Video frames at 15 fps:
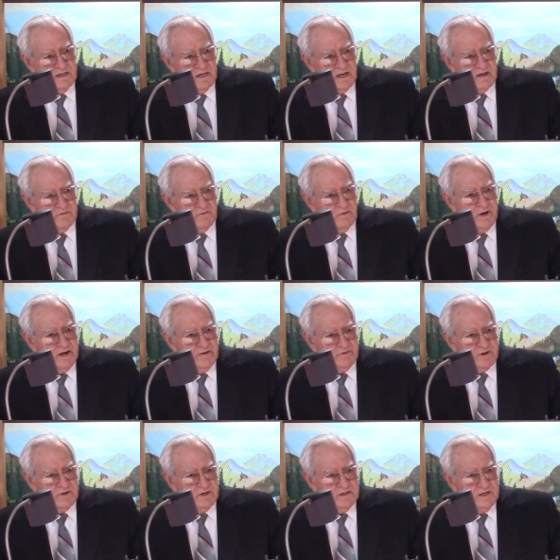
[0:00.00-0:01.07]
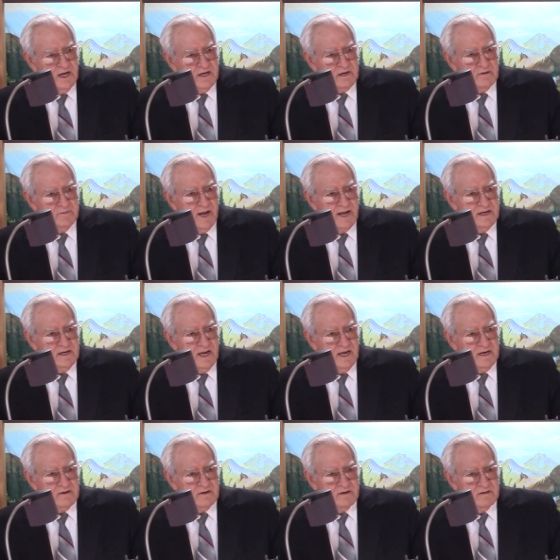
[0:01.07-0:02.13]
of whatever, good king or bad
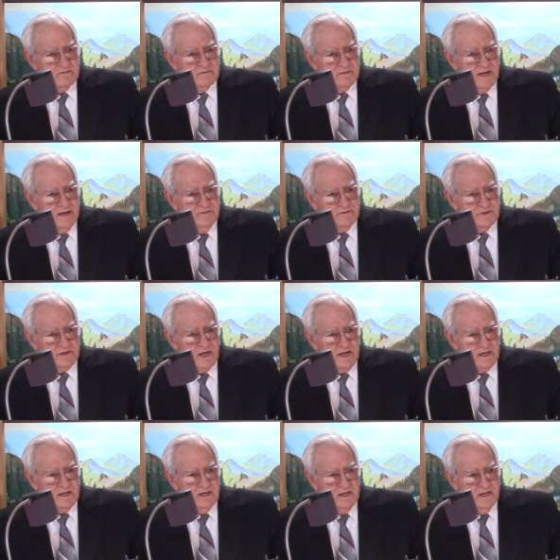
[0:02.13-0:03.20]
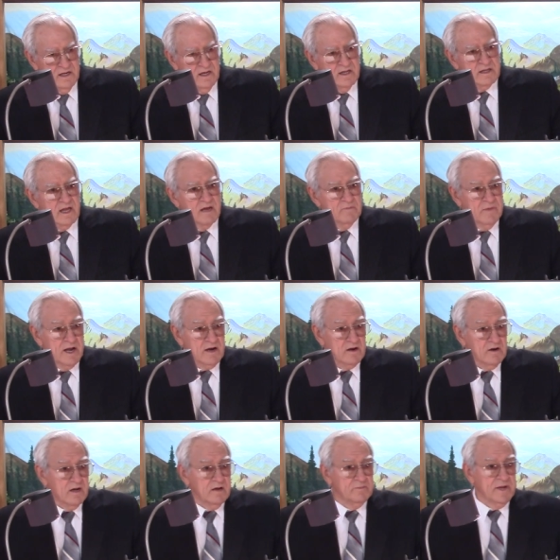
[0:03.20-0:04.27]
king or evil king, they better
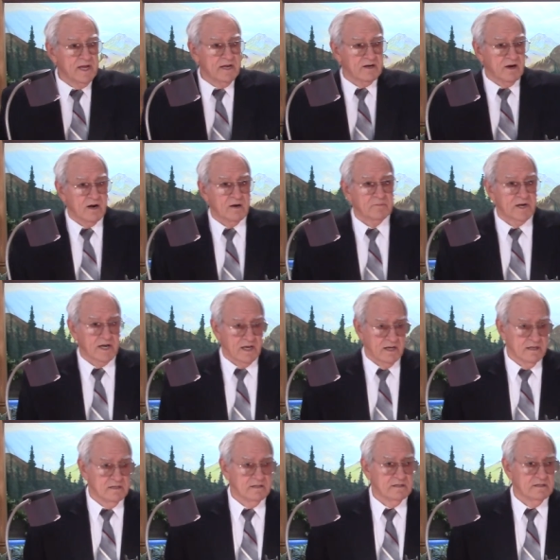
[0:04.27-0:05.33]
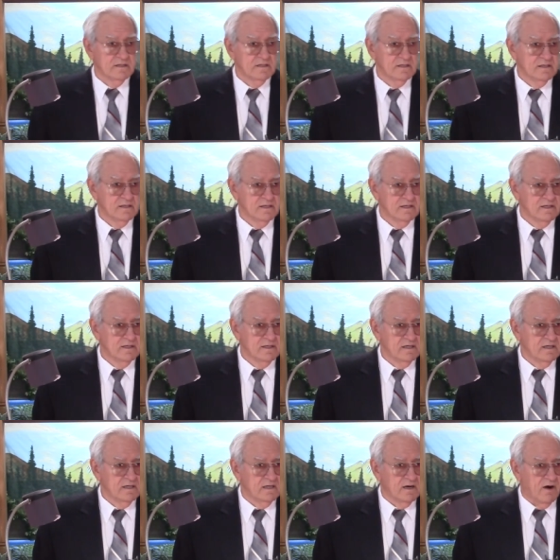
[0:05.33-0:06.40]
all be in harmony.
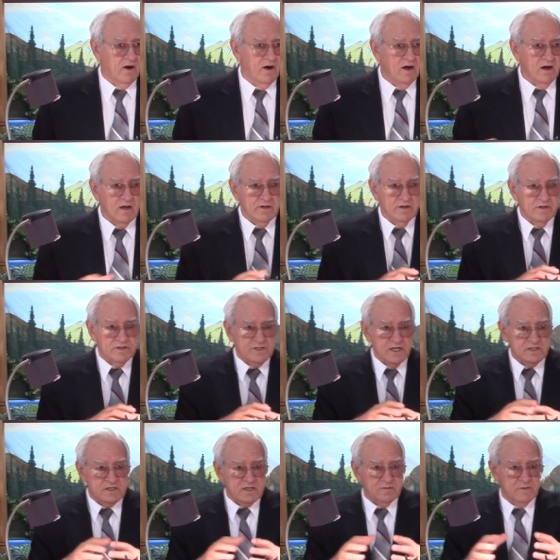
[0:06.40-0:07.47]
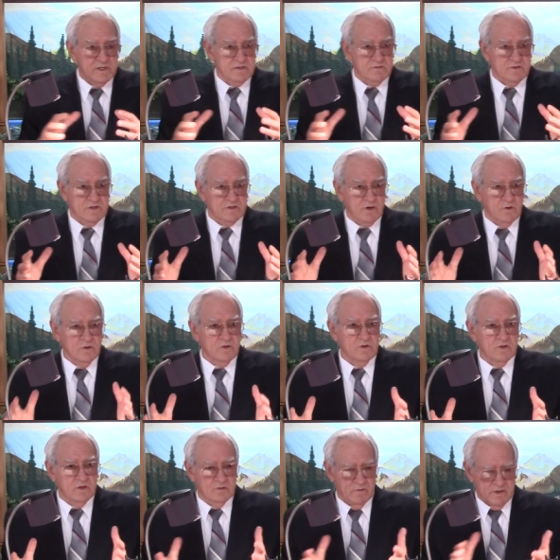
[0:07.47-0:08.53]
All those instruments were
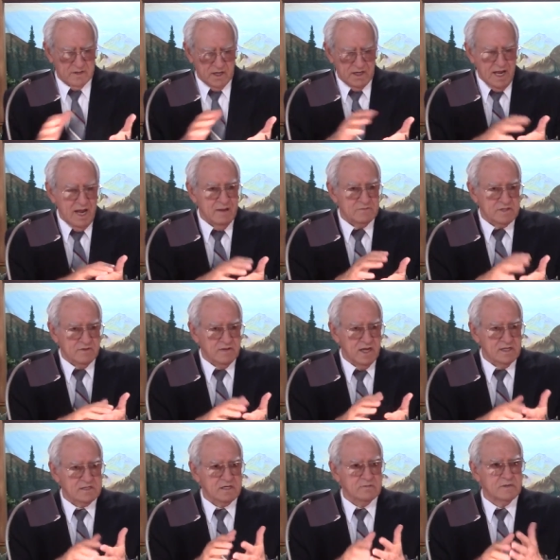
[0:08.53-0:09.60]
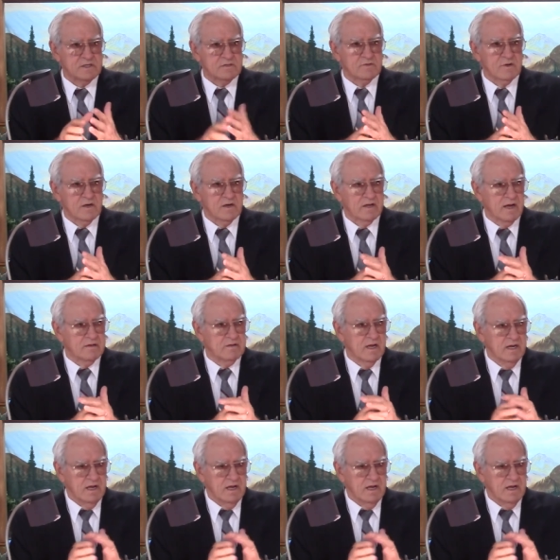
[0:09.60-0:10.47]
told what the names of the instruments were.